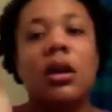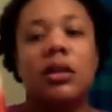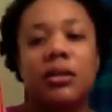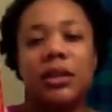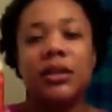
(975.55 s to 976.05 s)

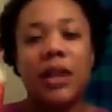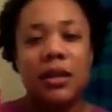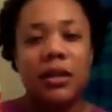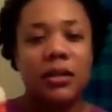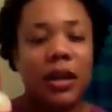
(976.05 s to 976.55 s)
So this kind
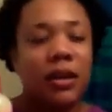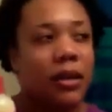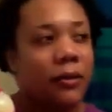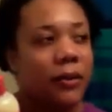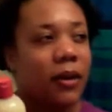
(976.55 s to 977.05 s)
of kind of
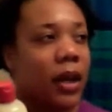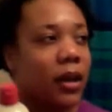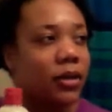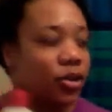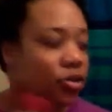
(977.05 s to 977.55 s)
it felt like
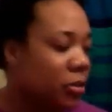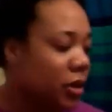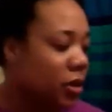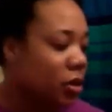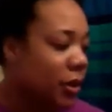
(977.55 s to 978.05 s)
it stripped a
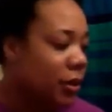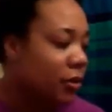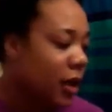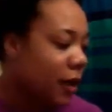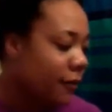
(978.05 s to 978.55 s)
little bit of
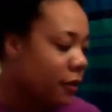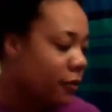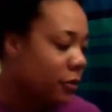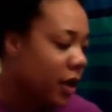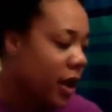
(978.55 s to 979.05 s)
what I felt
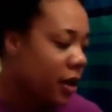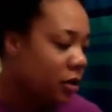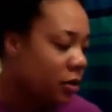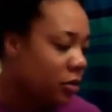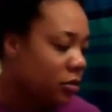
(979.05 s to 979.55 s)
from that
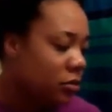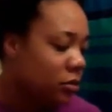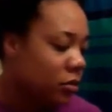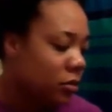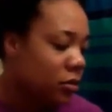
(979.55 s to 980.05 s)

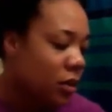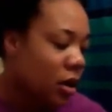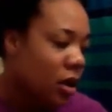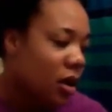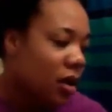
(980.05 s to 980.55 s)

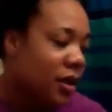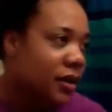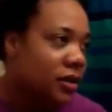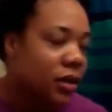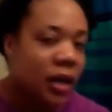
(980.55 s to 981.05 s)

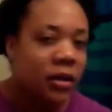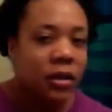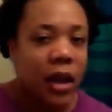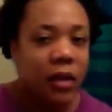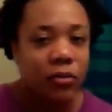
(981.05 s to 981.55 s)
unless I just
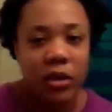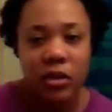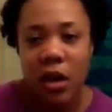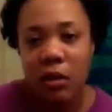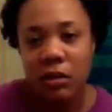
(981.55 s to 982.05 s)
hadn't rinsed
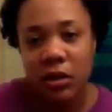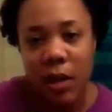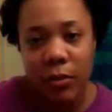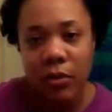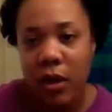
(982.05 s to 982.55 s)
all the
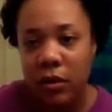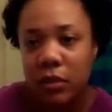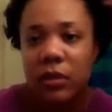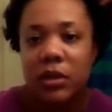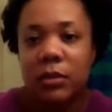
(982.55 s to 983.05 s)
shampoo out and it
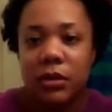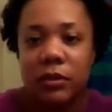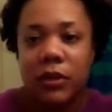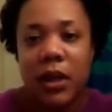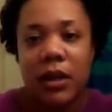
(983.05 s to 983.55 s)
was supposed to
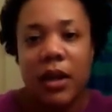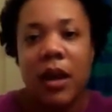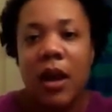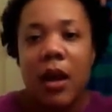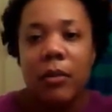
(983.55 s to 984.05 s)
feel like that.
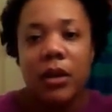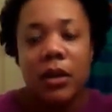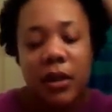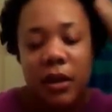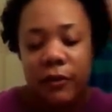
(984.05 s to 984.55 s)
But
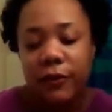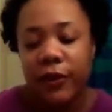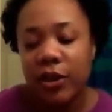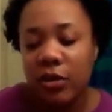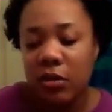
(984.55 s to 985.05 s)
it didn't
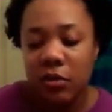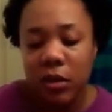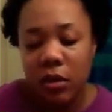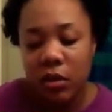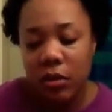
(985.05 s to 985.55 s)
feel
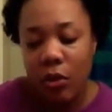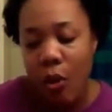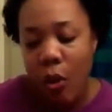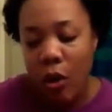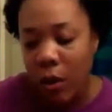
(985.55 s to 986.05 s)

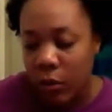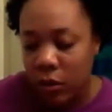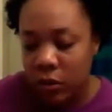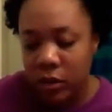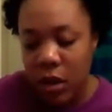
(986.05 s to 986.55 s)

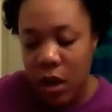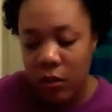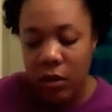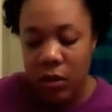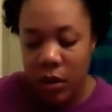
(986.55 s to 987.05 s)
horrible, so I don't
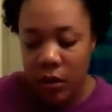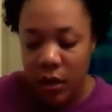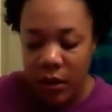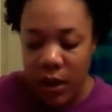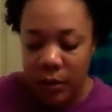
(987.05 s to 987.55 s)
want y'all to
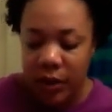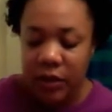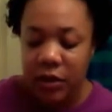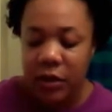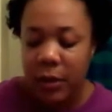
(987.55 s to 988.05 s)
think that. But
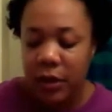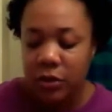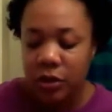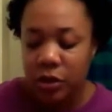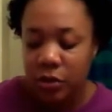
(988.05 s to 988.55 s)
this is supposed
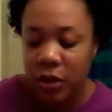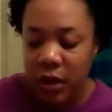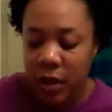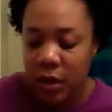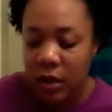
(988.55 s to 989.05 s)
to
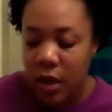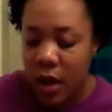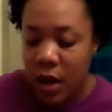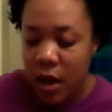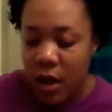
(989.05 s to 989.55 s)
strengthen,
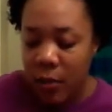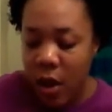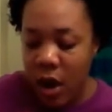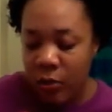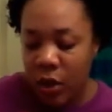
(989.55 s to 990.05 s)

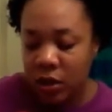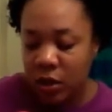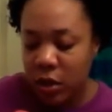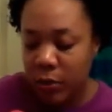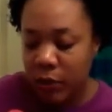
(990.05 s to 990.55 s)
impart
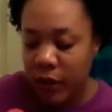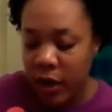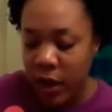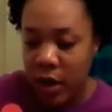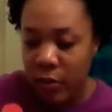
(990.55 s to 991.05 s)
moisture, and prevent
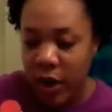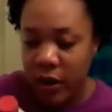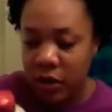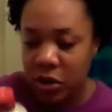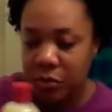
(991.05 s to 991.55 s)
hair
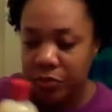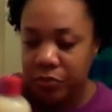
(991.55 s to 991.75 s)
breakage.